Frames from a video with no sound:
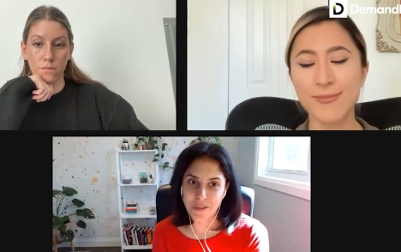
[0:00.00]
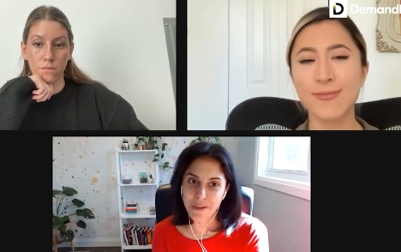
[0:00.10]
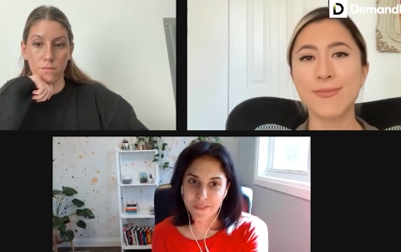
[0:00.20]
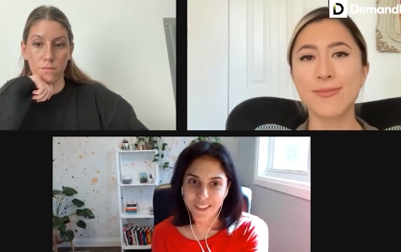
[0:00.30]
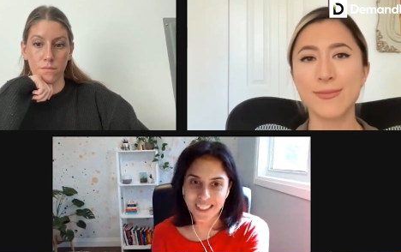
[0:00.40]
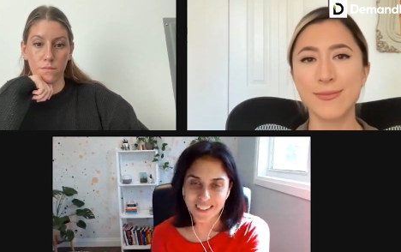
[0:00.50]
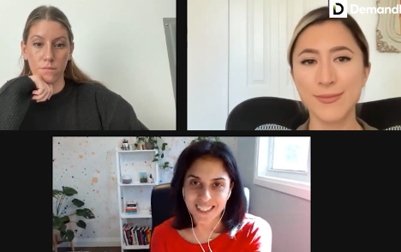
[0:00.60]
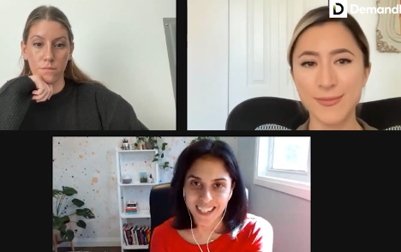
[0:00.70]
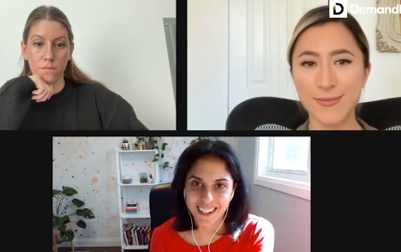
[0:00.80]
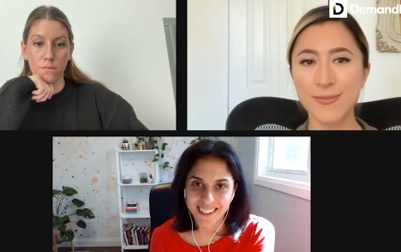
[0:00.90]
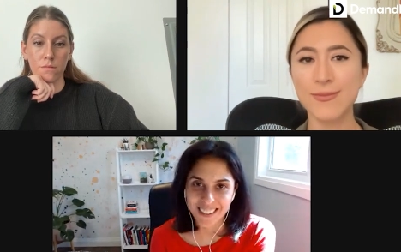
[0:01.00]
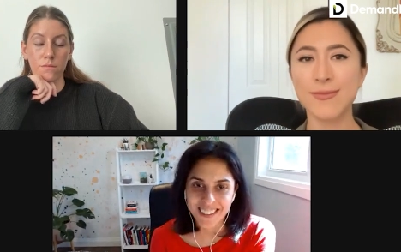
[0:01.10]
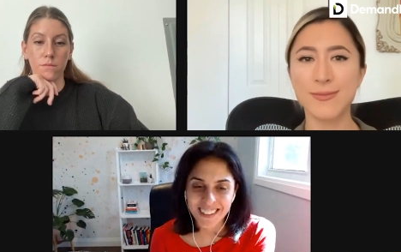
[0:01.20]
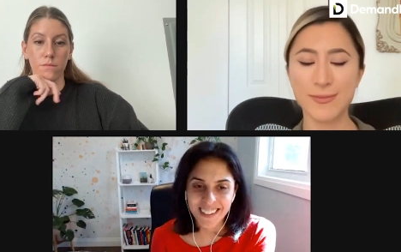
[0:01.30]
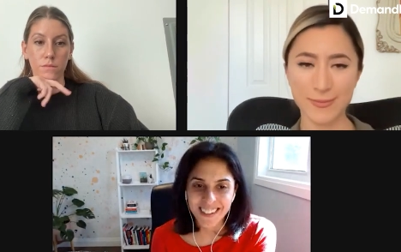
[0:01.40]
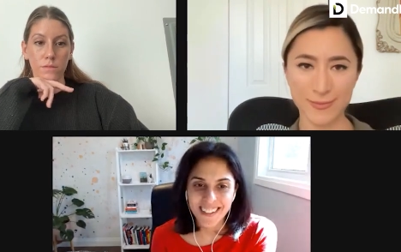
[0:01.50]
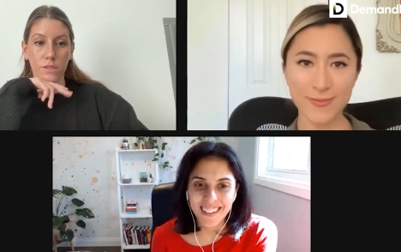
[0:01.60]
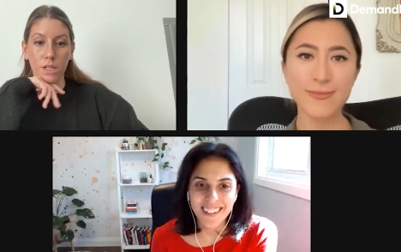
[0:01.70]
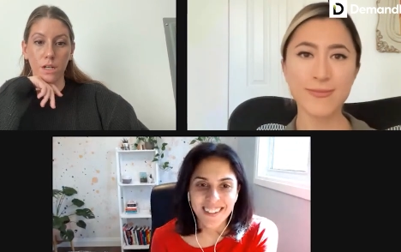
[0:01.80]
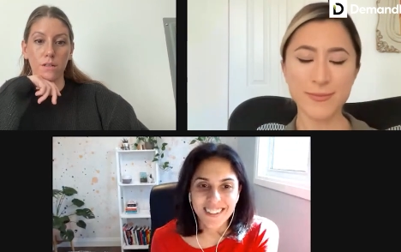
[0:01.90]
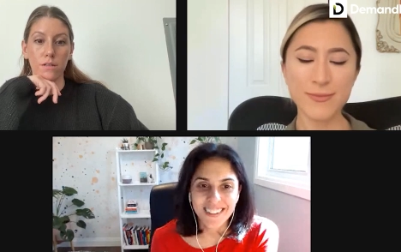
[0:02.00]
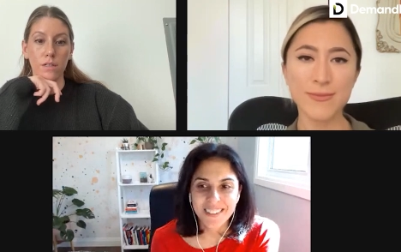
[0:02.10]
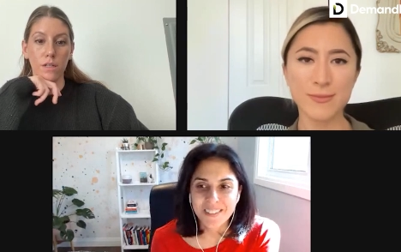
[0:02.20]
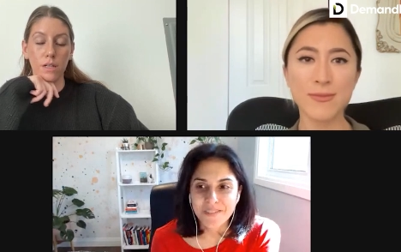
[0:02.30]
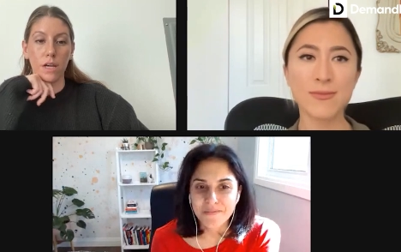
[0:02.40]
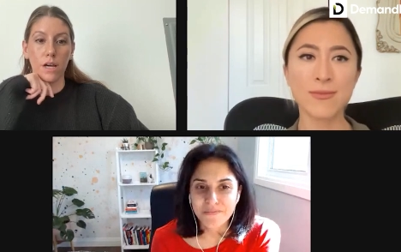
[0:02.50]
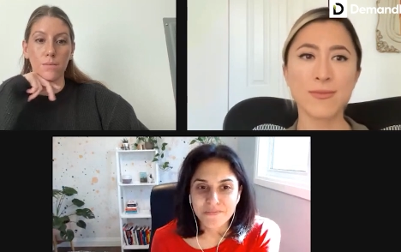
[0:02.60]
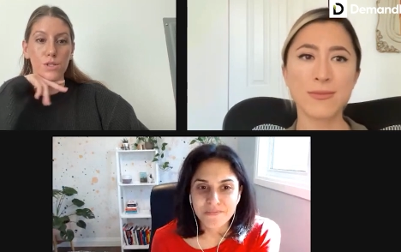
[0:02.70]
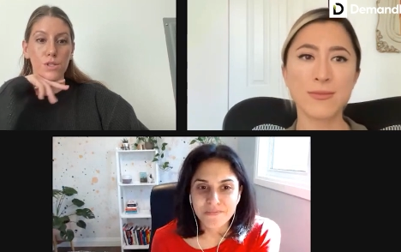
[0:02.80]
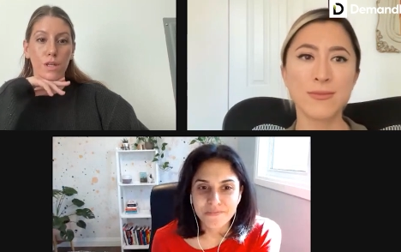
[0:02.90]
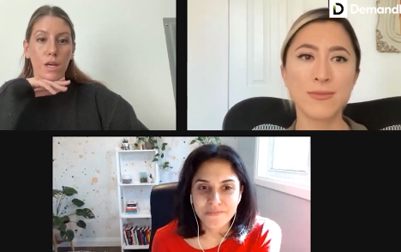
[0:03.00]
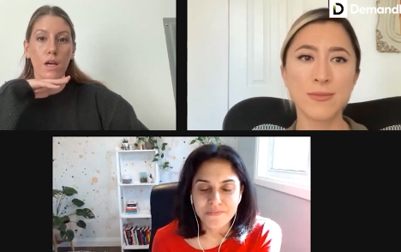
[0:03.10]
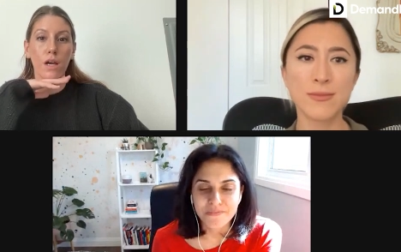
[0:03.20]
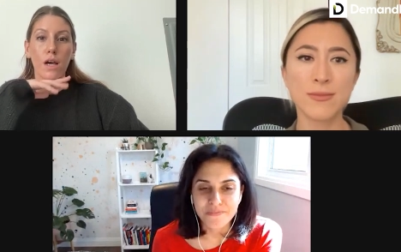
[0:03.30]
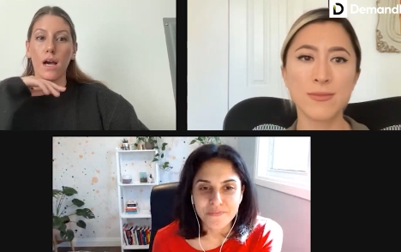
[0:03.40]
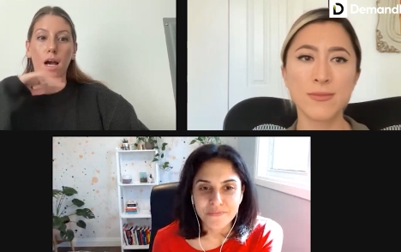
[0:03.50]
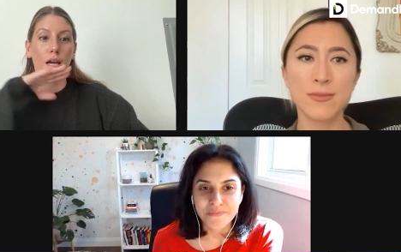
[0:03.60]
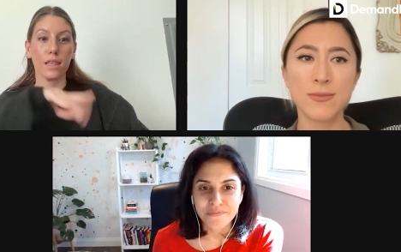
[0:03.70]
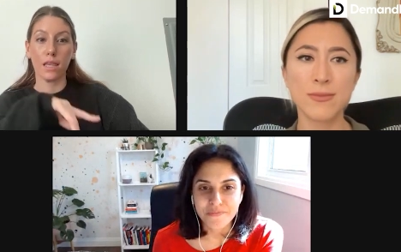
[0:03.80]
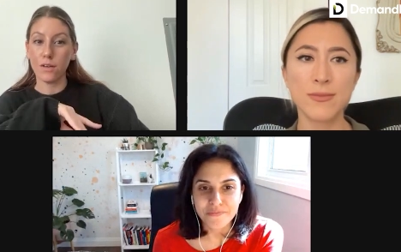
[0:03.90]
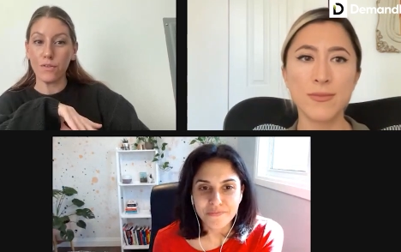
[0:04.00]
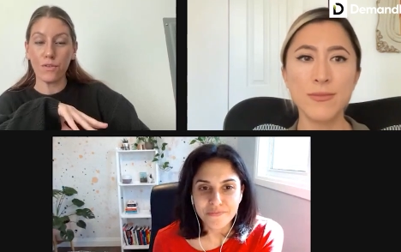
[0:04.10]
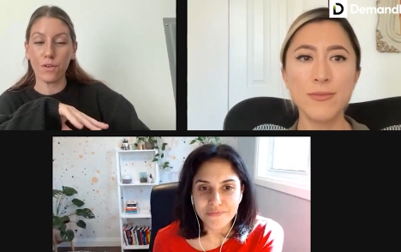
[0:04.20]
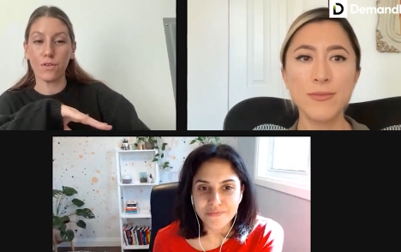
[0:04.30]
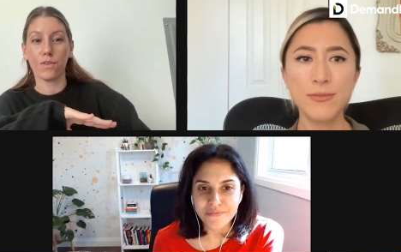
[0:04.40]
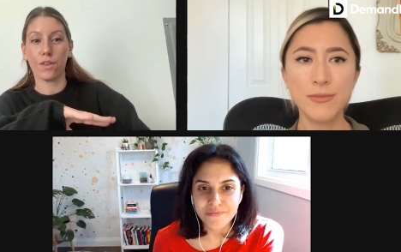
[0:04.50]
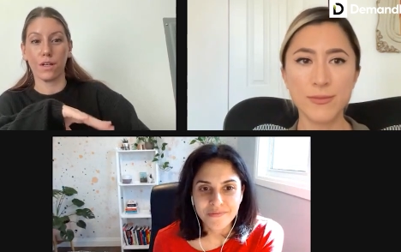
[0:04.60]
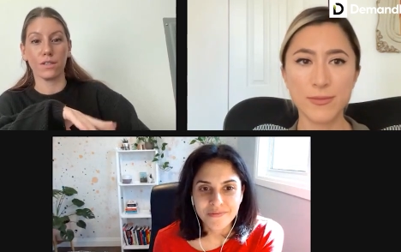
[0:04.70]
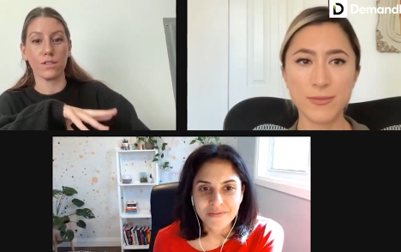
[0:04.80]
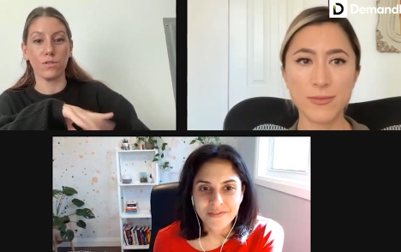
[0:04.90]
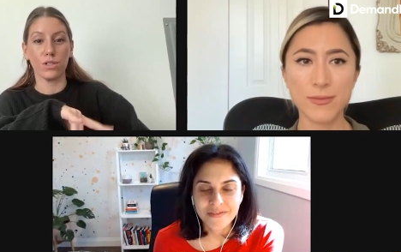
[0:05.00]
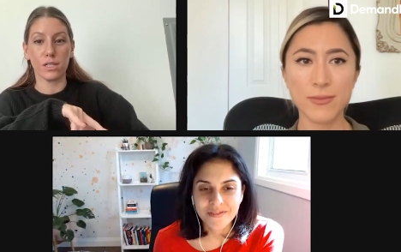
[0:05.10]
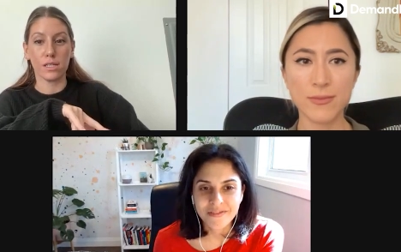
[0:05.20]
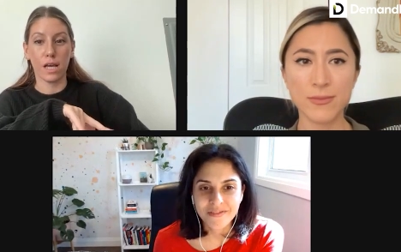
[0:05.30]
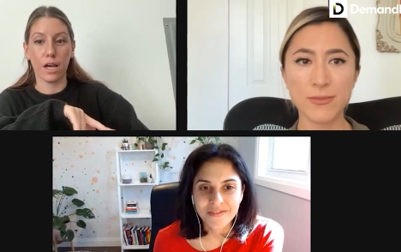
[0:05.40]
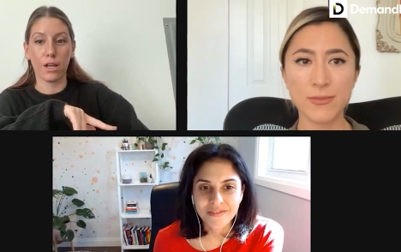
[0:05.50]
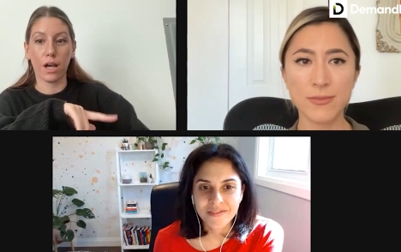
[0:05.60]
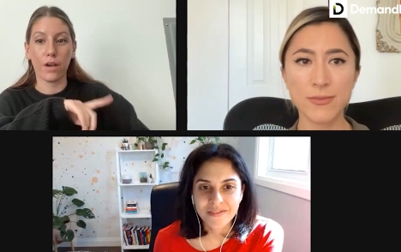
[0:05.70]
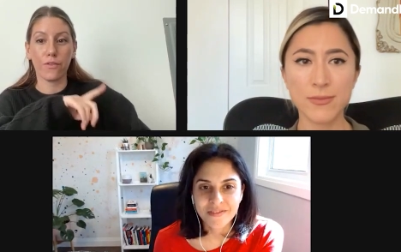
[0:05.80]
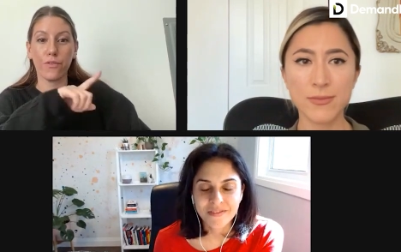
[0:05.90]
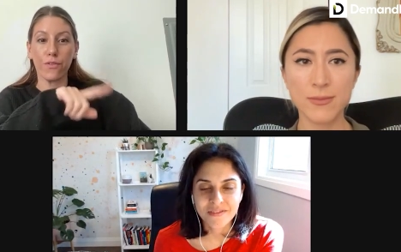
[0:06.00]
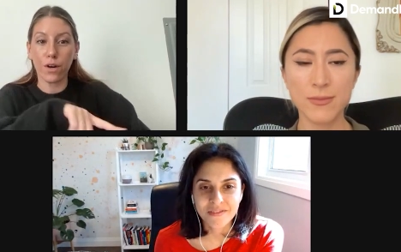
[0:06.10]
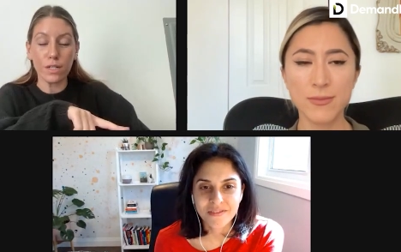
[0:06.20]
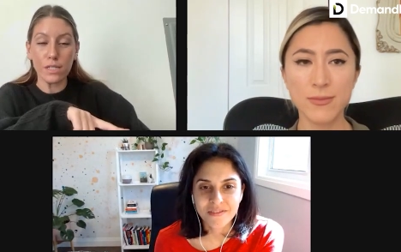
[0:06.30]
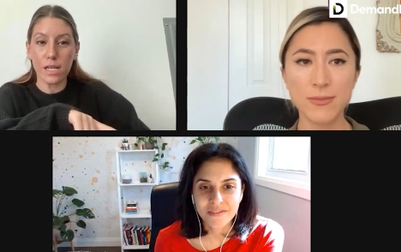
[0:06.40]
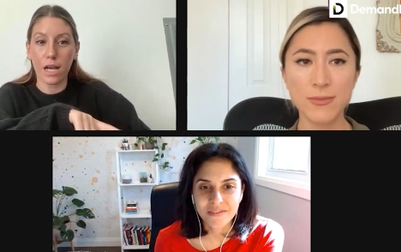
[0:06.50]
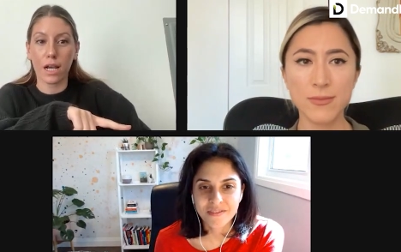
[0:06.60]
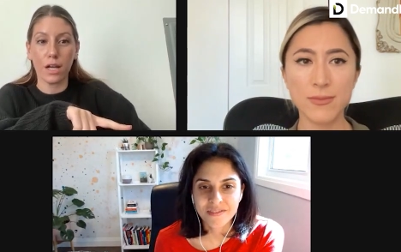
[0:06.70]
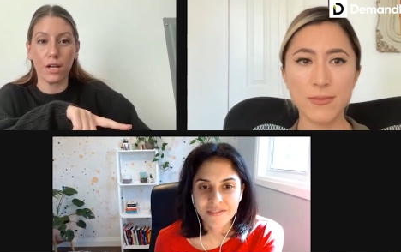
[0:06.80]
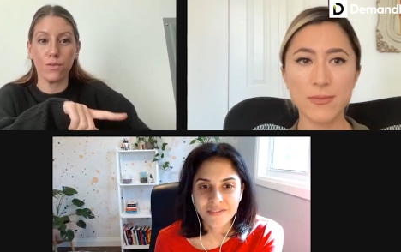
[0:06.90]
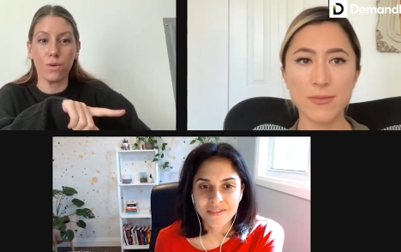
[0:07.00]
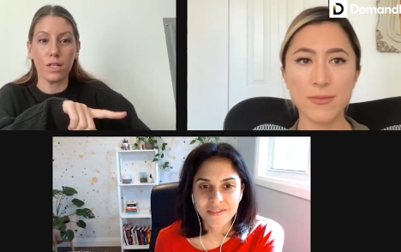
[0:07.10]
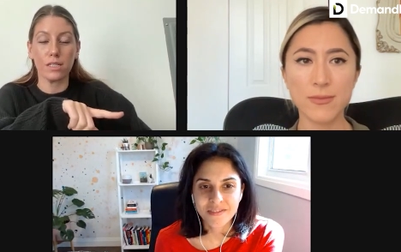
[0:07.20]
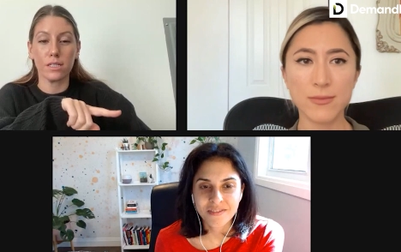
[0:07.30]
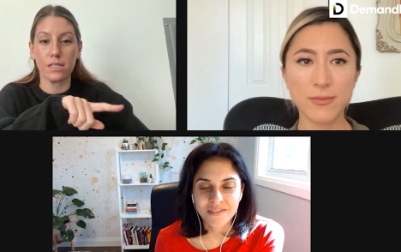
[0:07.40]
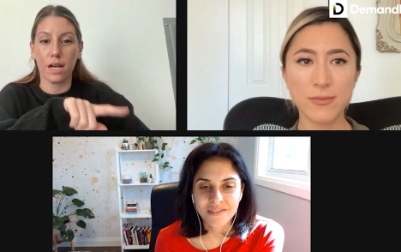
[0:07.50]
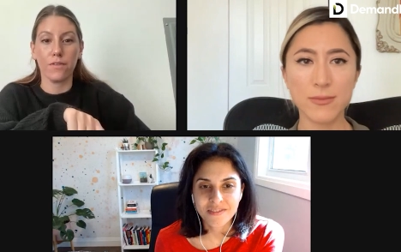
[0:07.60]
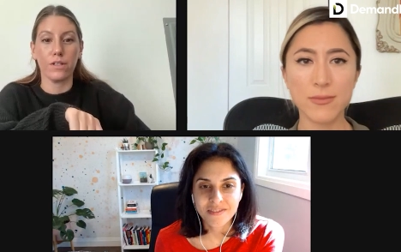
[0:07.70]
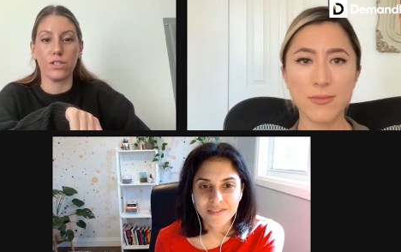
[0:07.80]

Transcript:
Speaker 1: moments of sales. Yeah.
Speaker 2: Yeah, absolutely. I love a few of the things you just said. First, I kind of wanted to dive